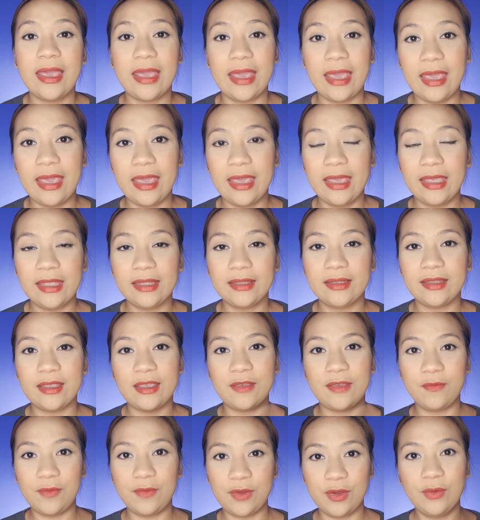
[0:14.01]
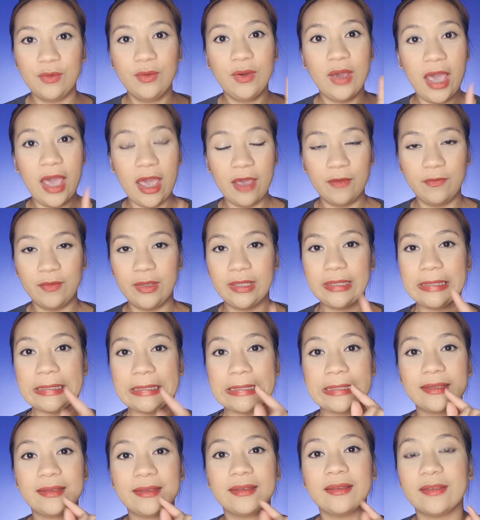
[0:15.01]
And if you haven't
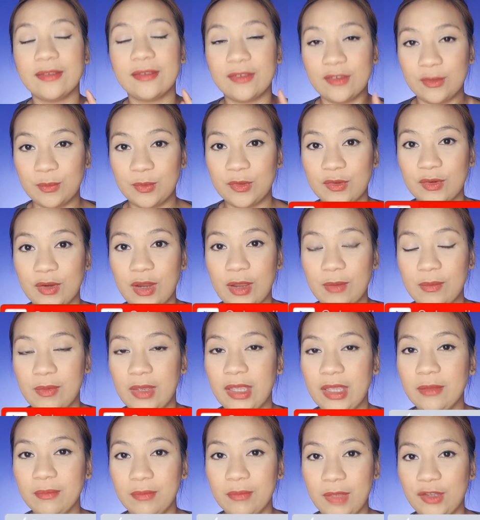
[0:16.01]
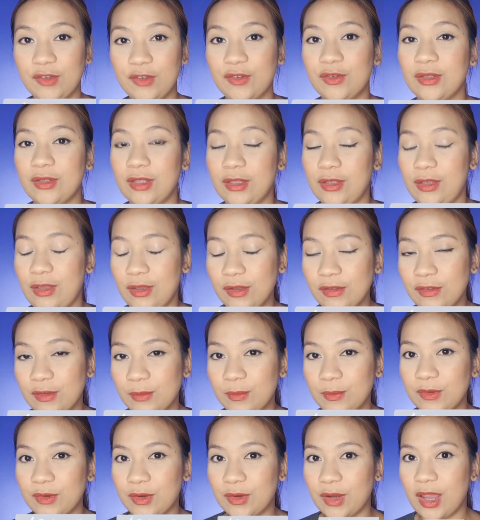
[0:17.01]
subscribed yet, make sure that you
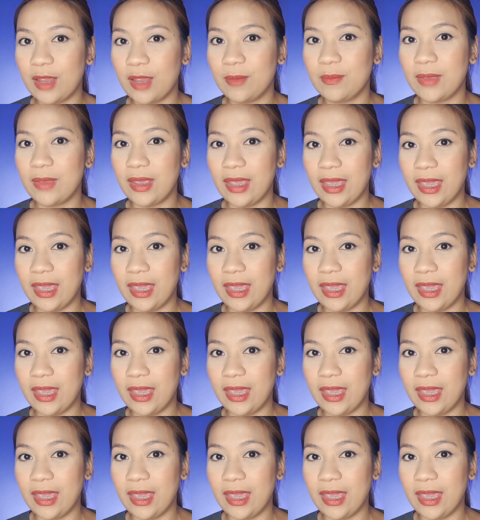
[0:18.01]
subscribe,